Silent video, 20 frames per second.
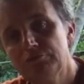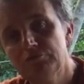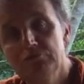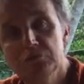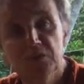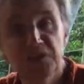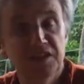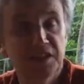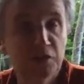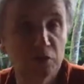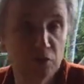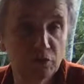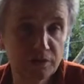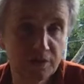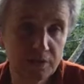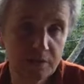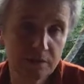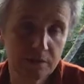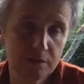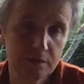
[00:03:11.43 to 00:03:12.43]

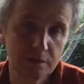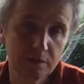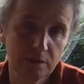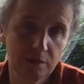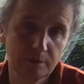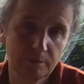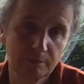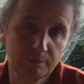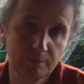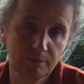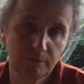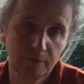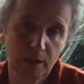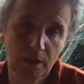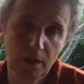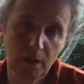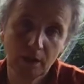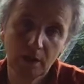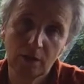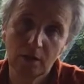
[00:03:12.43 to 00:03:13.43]
synchronicity,
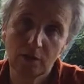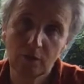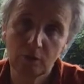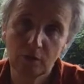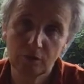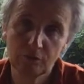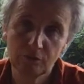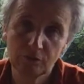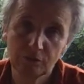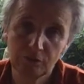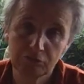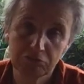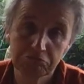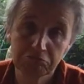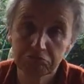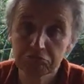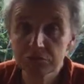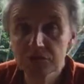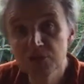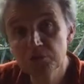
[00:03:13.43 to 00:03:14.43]
of
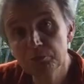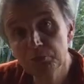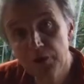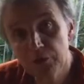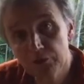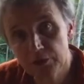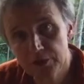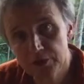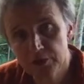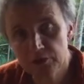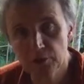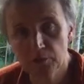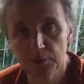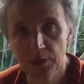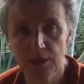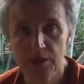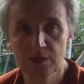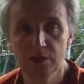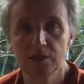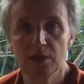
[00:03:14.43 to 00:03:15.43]
spirit, you
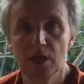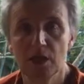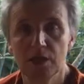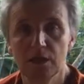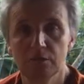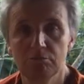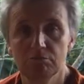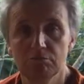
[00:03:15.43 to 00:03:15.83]
may say,